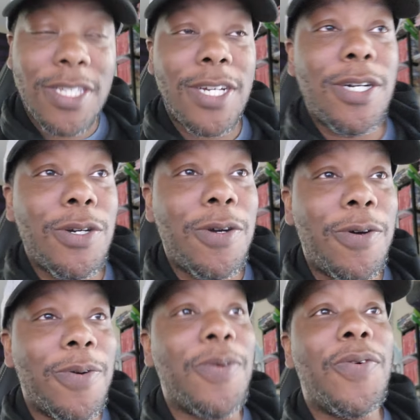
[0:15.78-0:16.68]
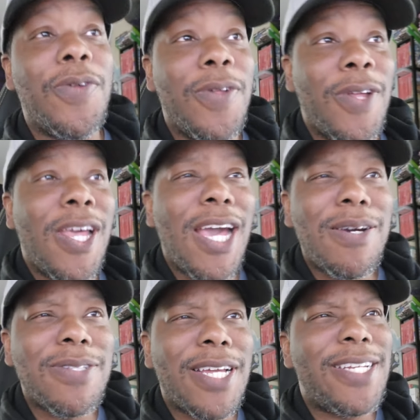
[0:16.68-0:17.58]
So
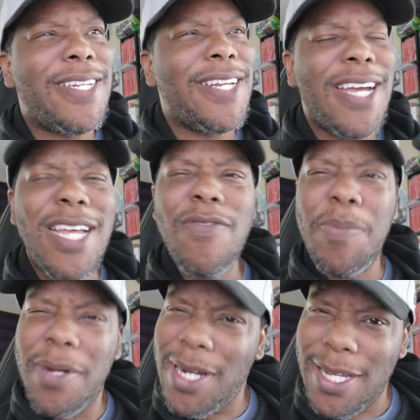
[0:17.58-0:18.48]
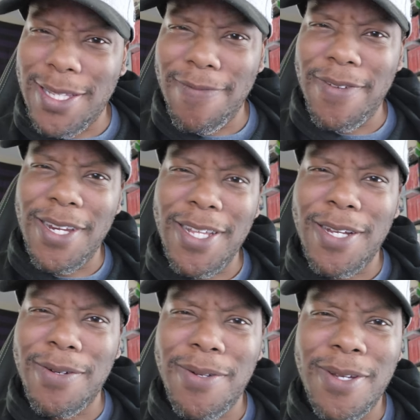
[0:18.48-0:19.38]
I was like, did I ever put out the
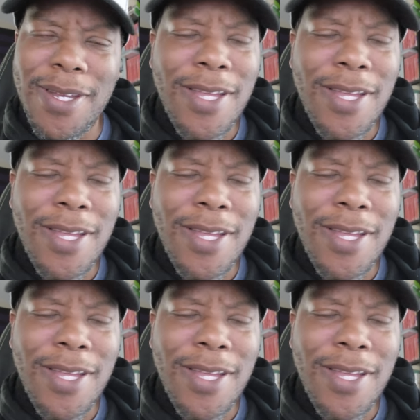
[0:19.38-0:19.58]
video